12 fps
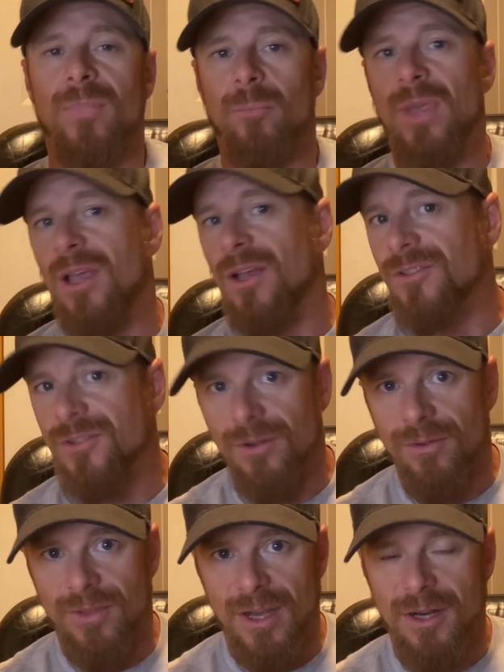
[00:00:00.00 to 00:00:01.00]
because
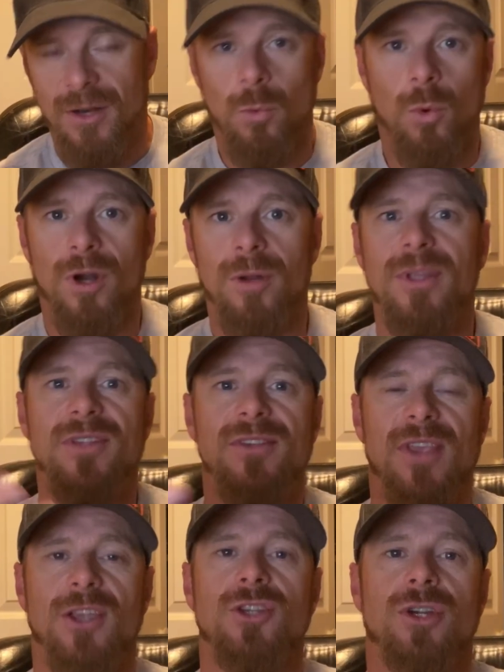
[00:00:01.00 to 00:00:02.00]
they didn't want to be
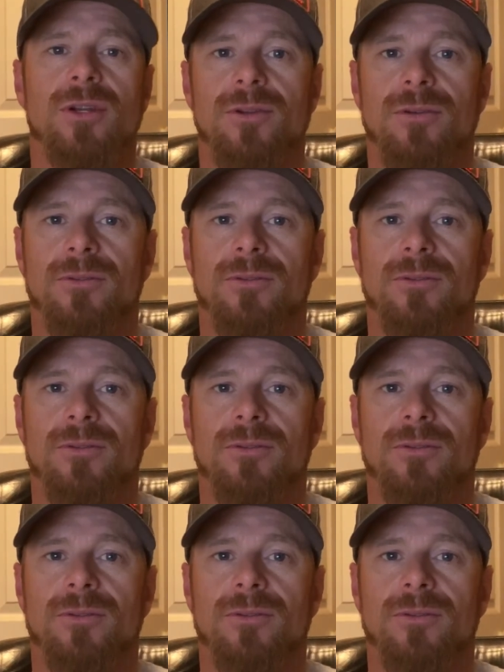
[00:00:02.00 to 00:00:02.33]
sanctioned.